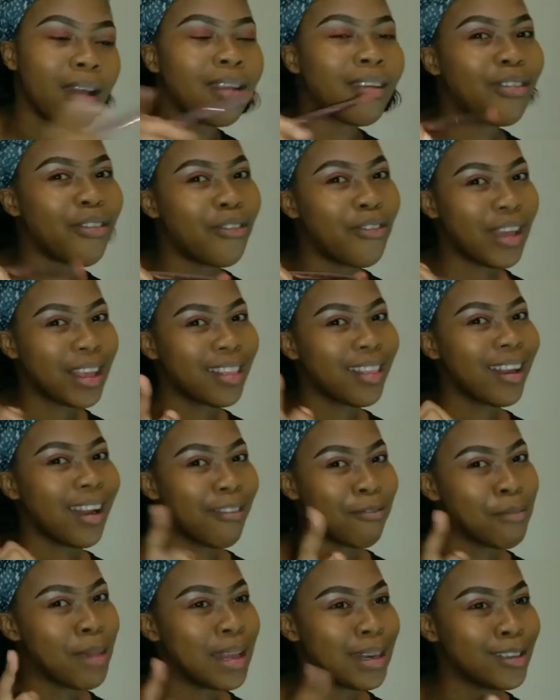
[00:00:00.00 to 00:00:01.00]
of the fact that
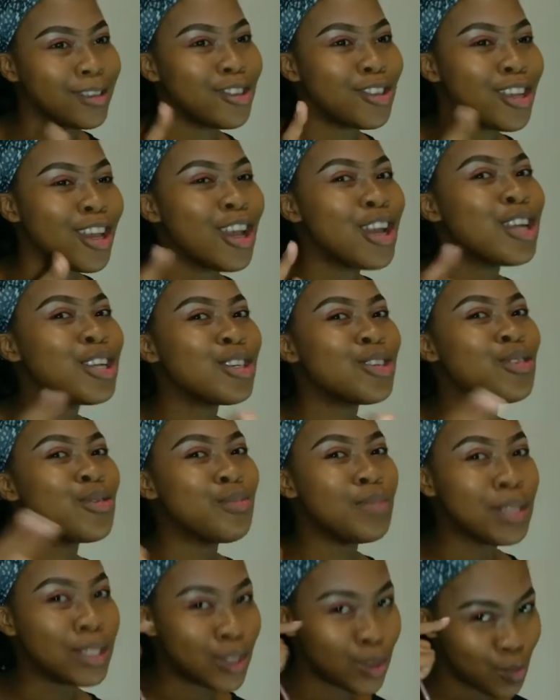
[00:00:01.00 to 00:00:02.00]
I've managed to
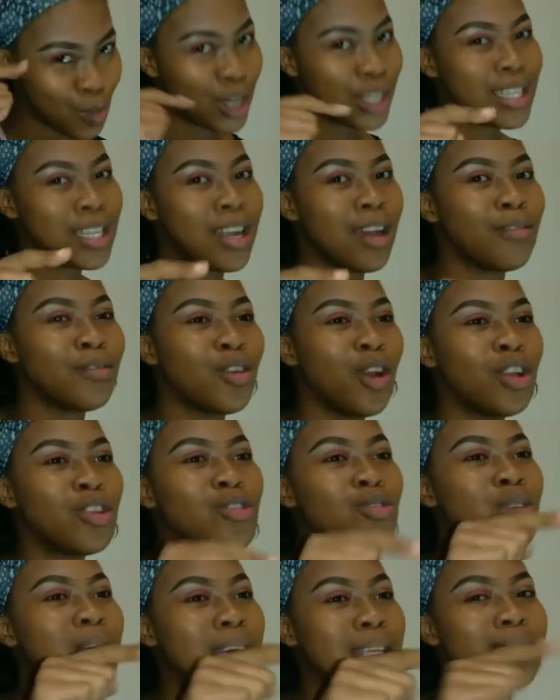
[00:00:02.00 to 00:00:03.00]
be smart enough not
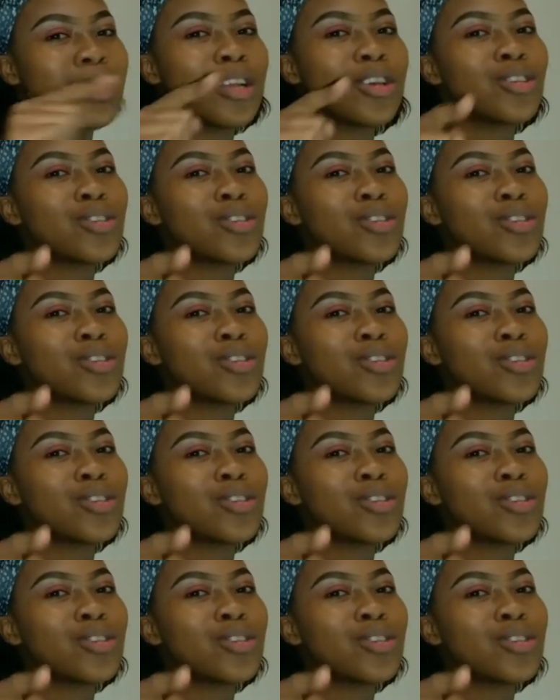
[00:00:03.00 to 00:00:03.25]
to gizzle